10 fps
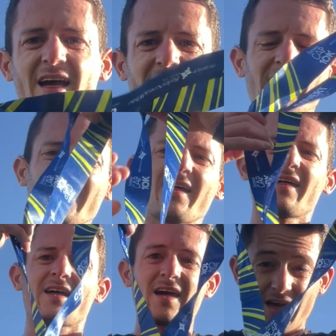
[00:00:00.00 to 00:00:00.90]
Alright, I don't
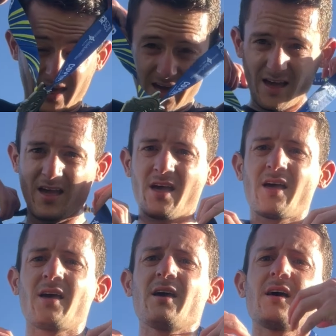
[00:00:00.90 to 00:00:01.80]
have my official
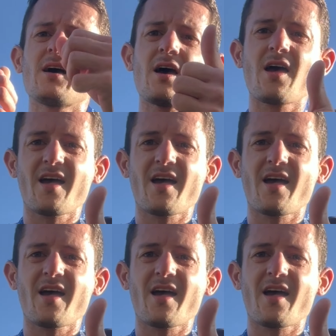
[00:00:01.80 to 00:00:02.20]
time yet, but